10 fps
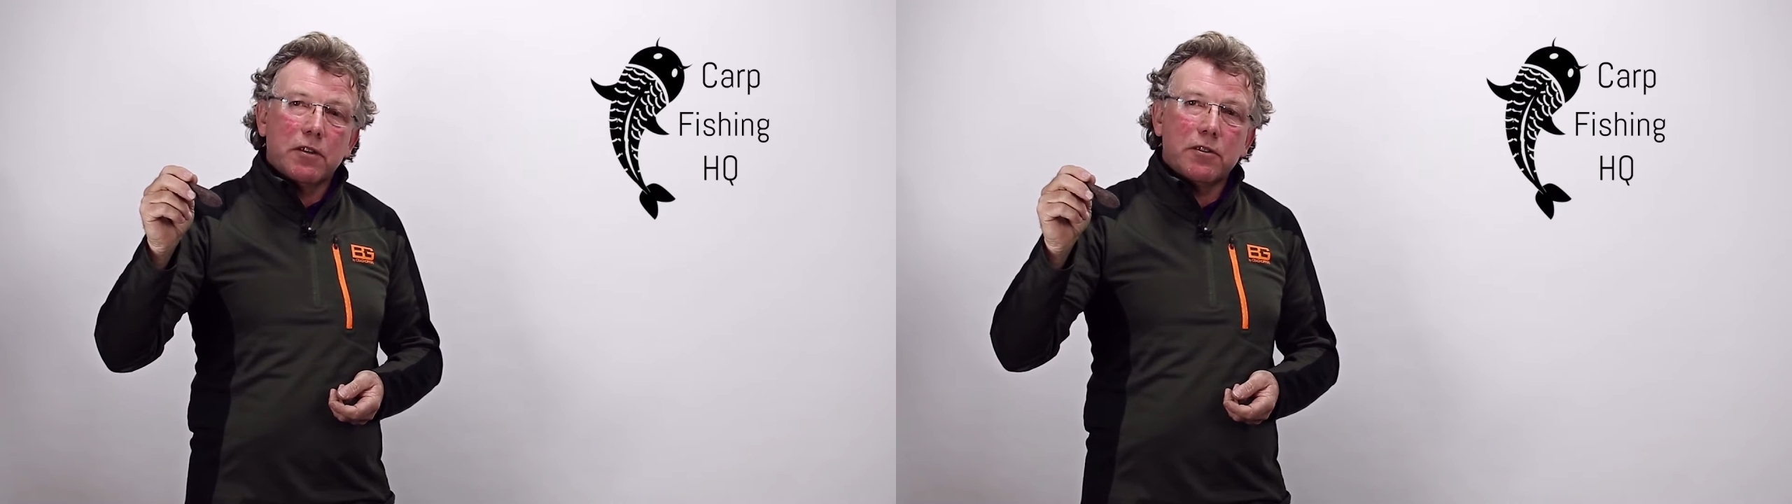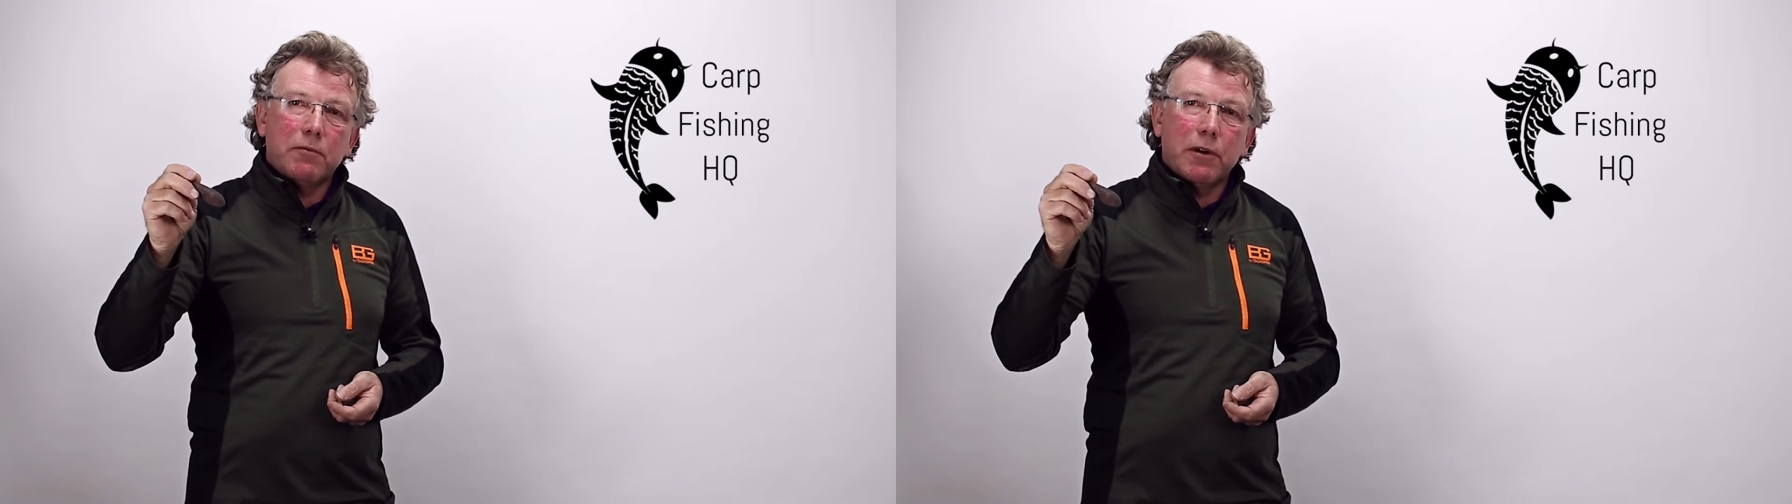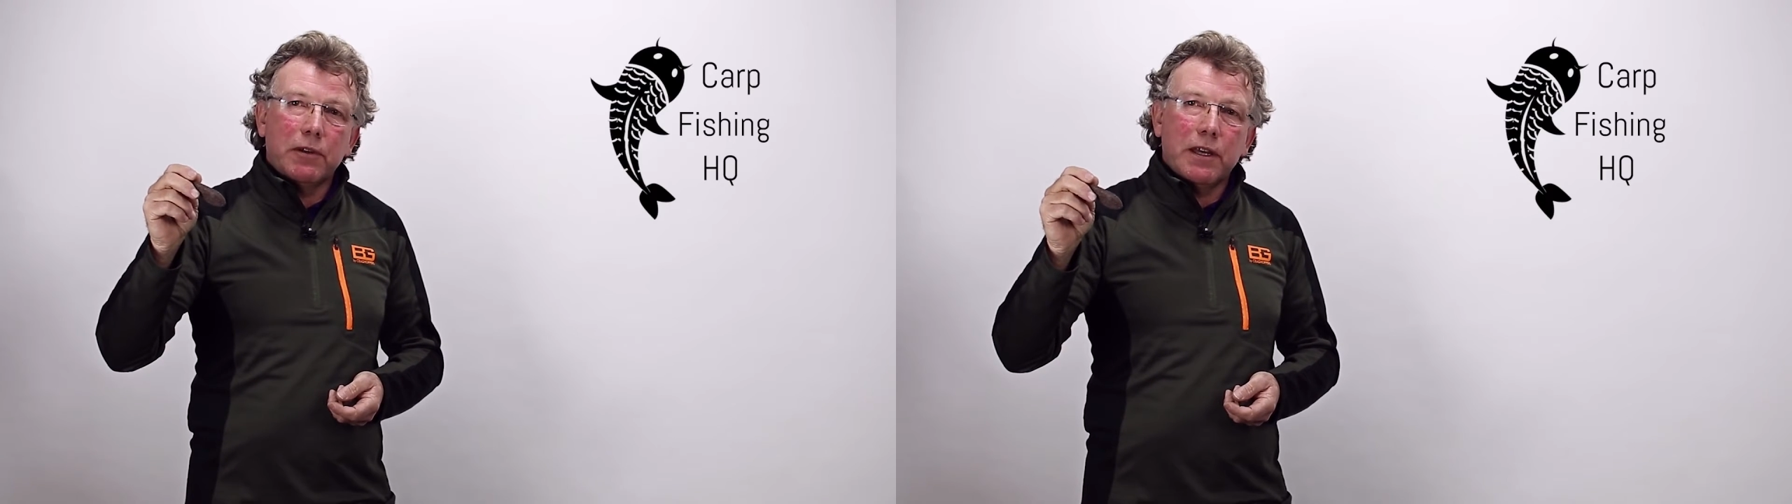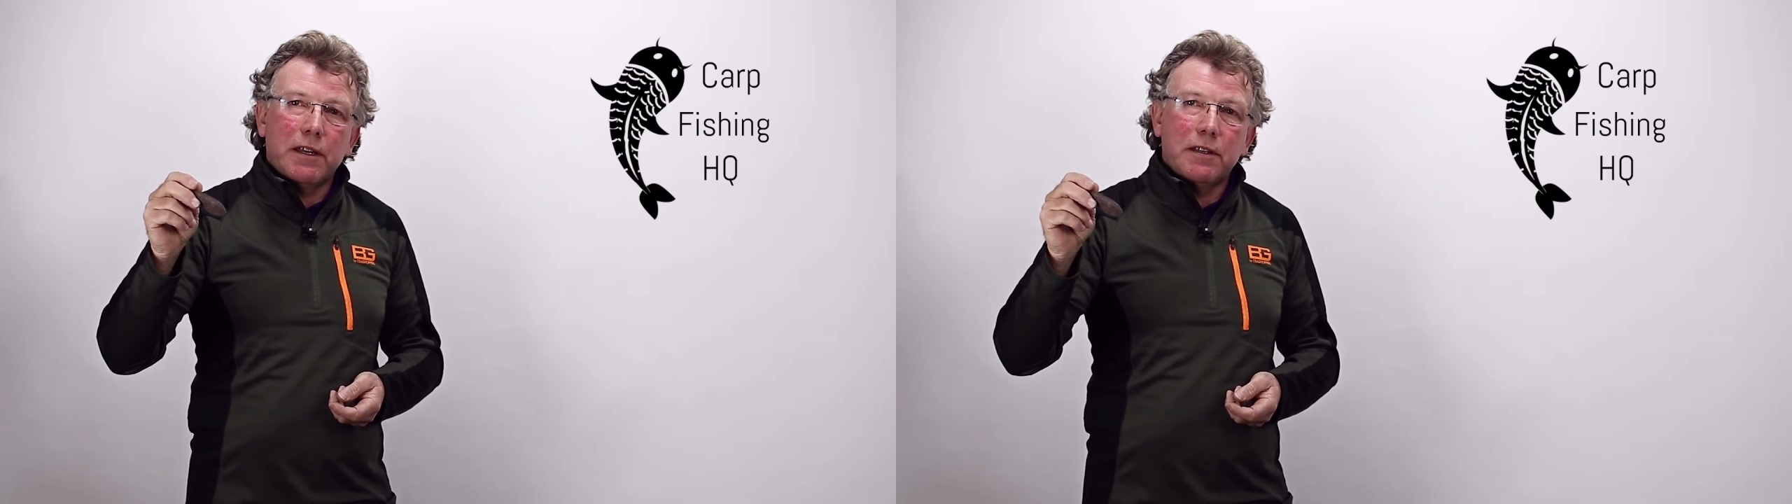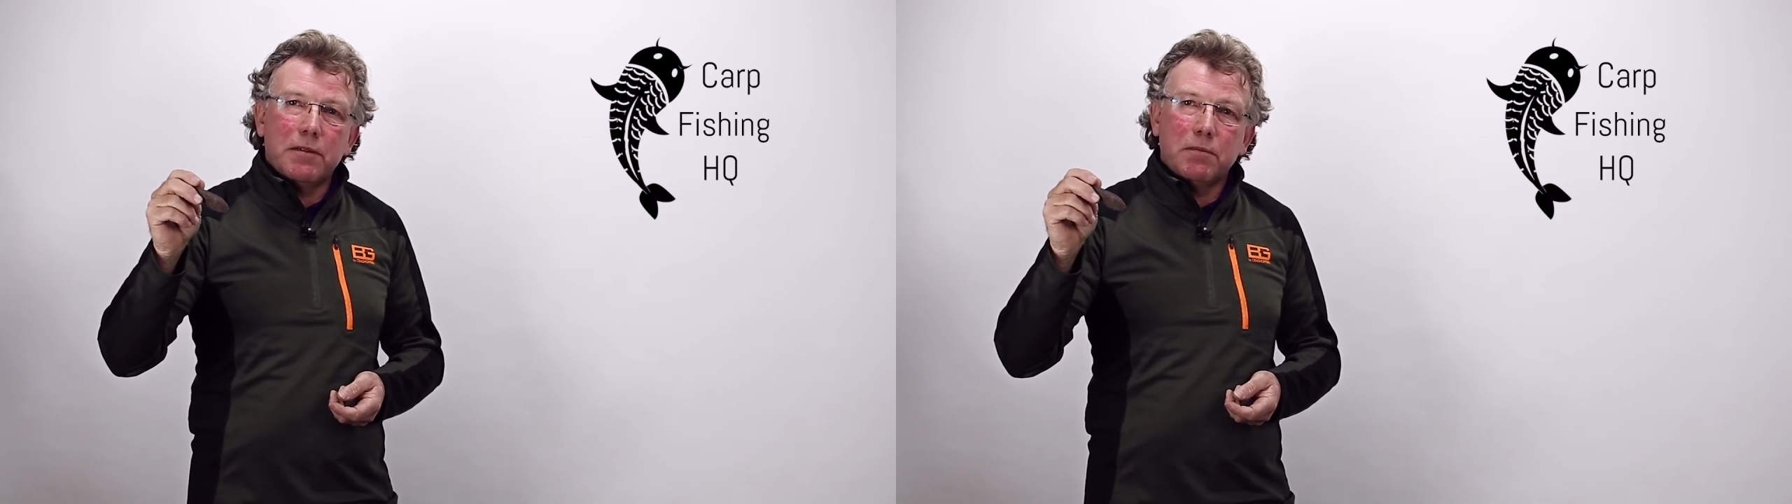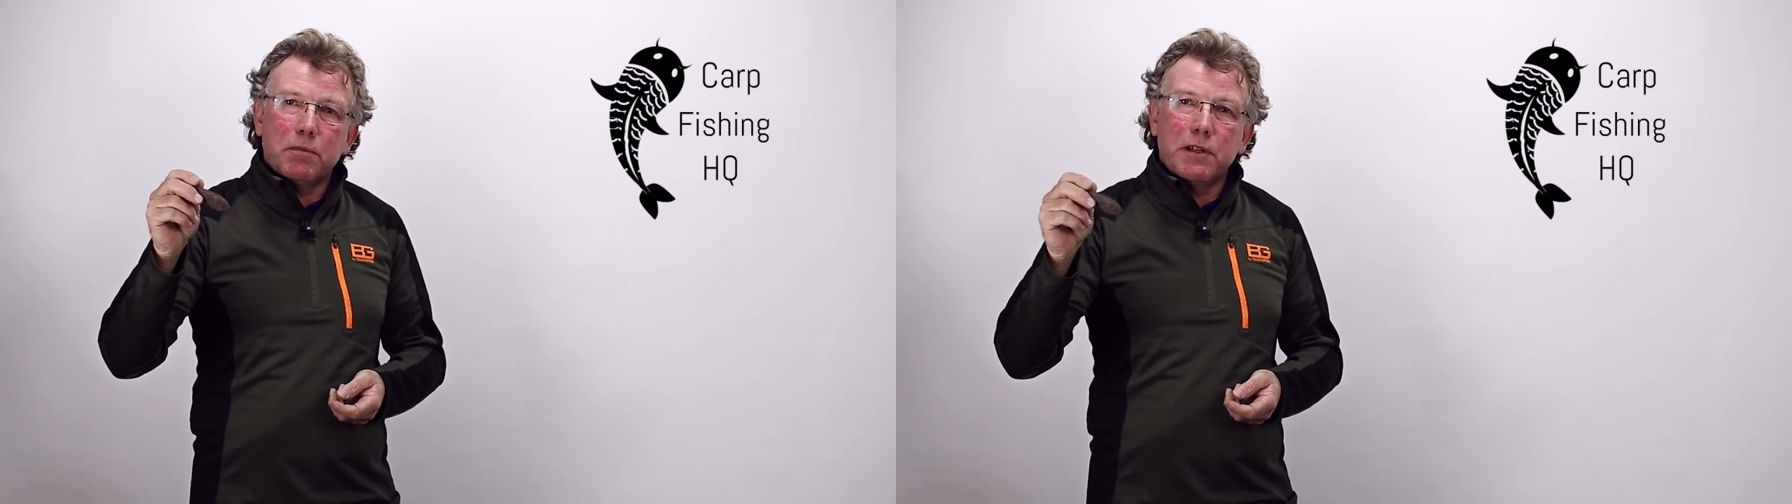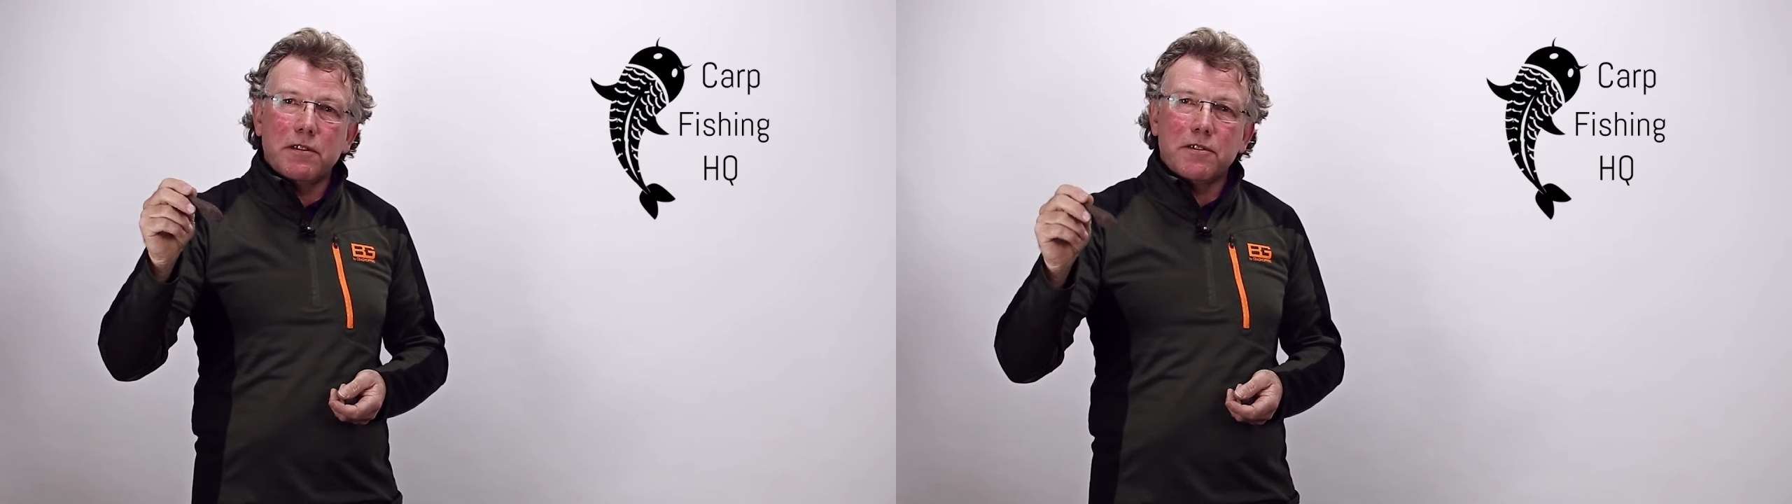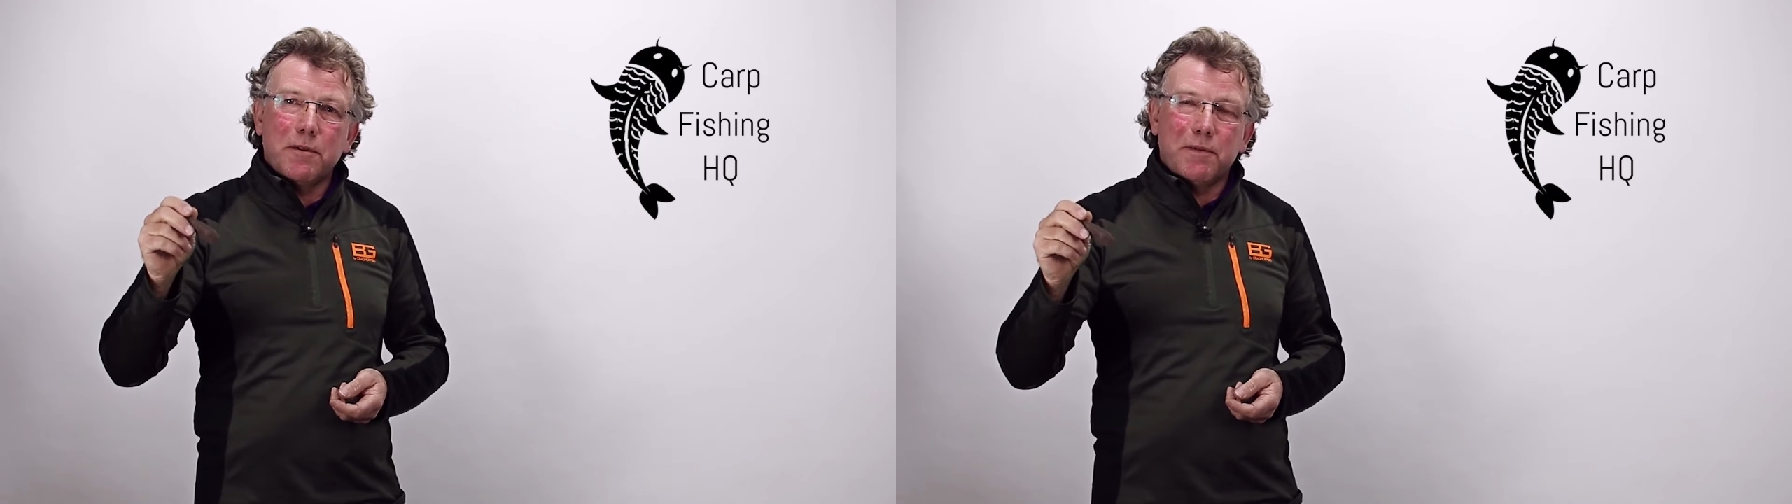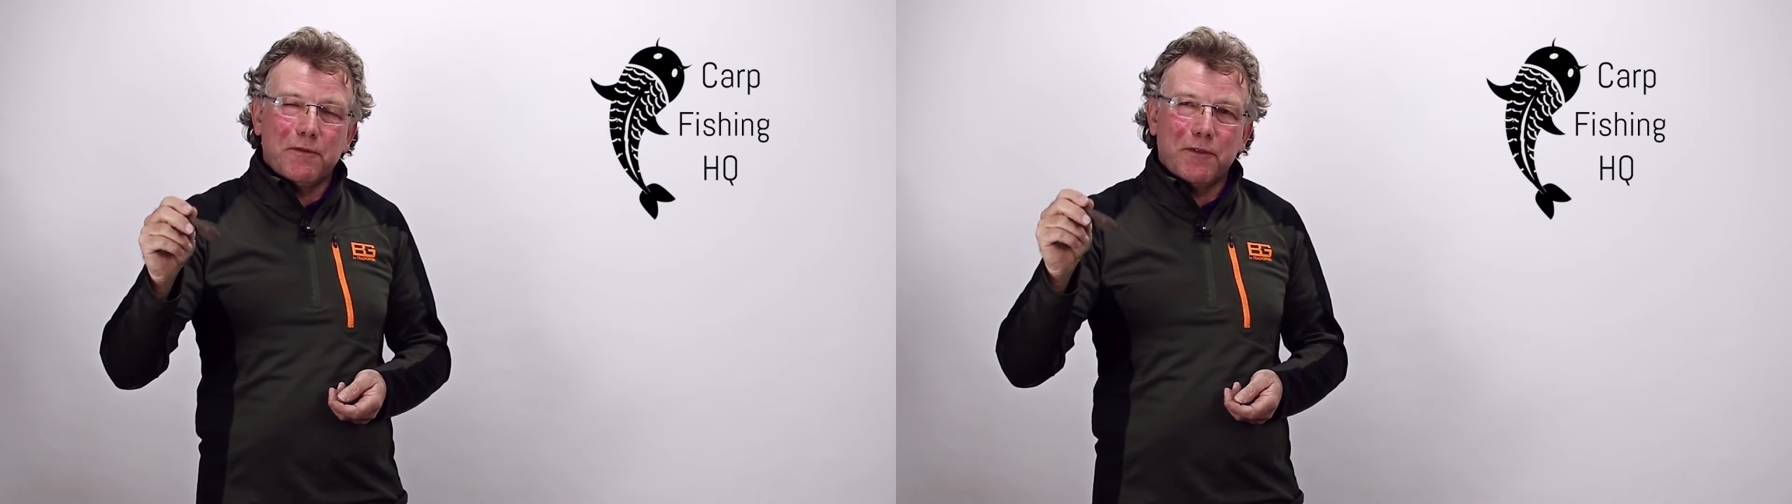So you won't get any in Pete's shop